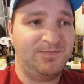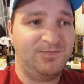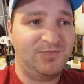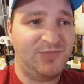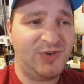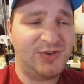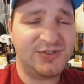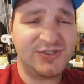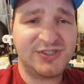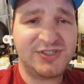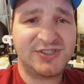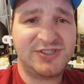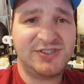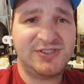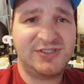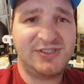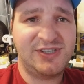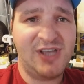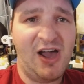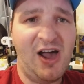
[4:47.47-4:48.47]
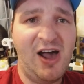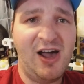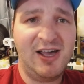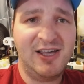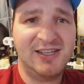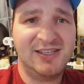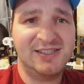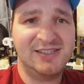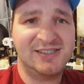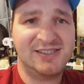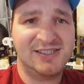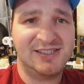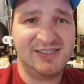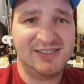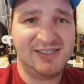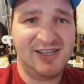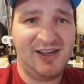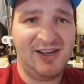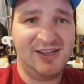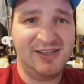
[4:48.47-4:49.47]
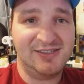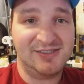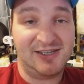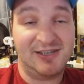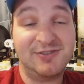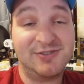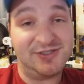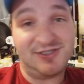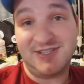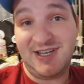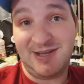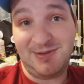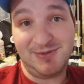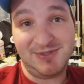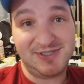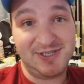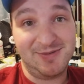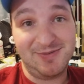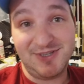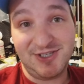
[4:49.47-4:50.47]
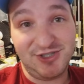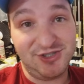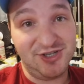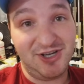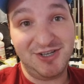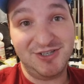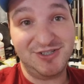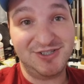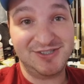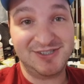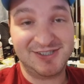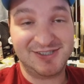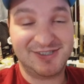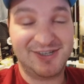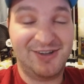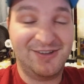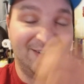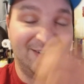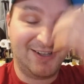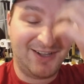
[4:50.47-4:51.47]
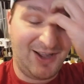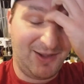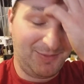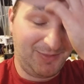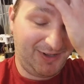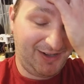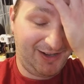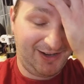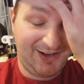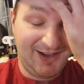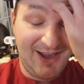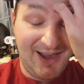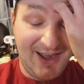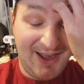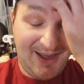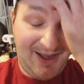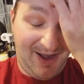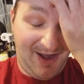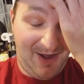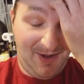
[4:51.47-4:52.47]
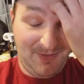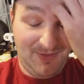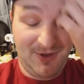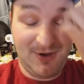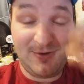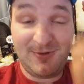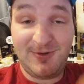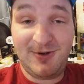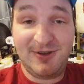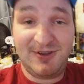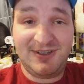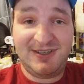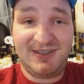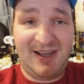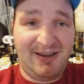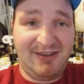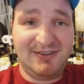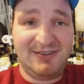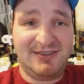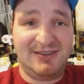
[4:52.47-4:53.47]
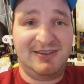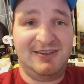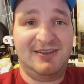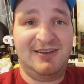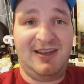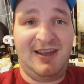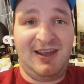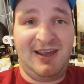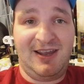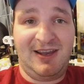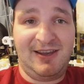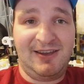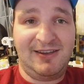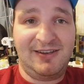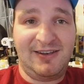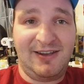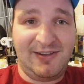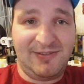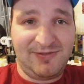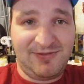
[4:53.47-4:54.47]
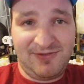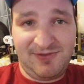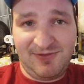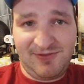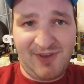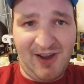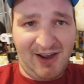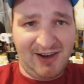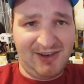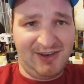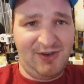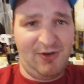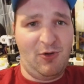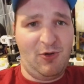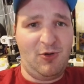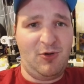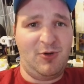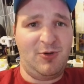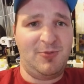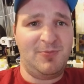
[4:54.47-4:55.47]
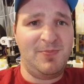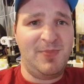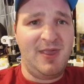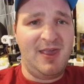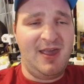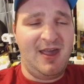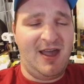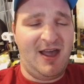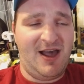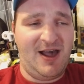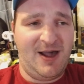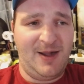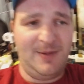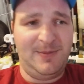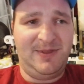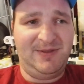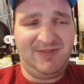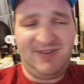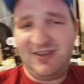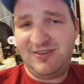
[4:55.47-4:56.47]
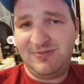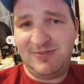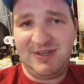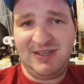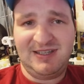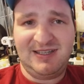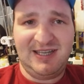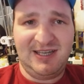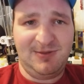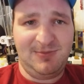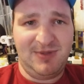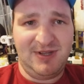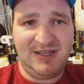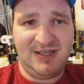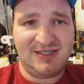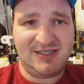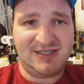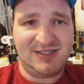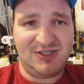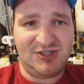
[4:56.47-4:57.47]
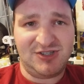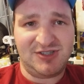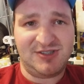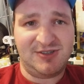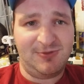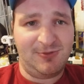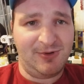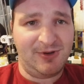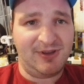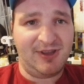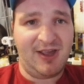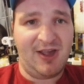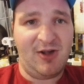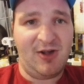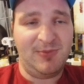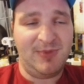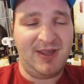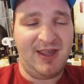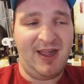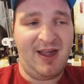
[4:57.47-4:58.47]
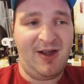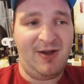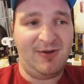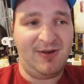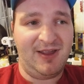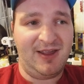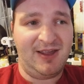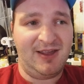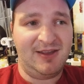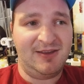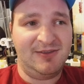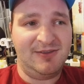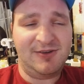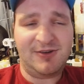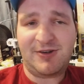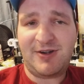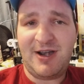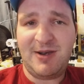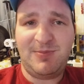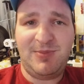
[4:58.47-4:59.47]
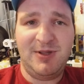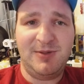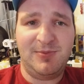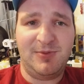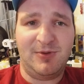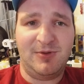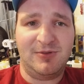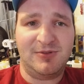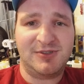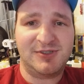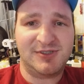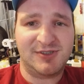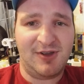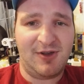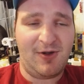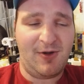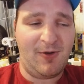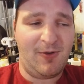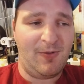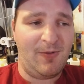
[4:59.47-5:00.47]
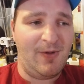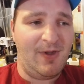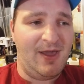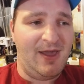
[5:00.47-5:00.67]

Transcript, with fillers: There's just tons and tons. I was just naming some of the judges of Salt Lake Comic Con. They're really talented, and I've gotten to know them. They've given me tidbits just to really help me out, and they're great people. So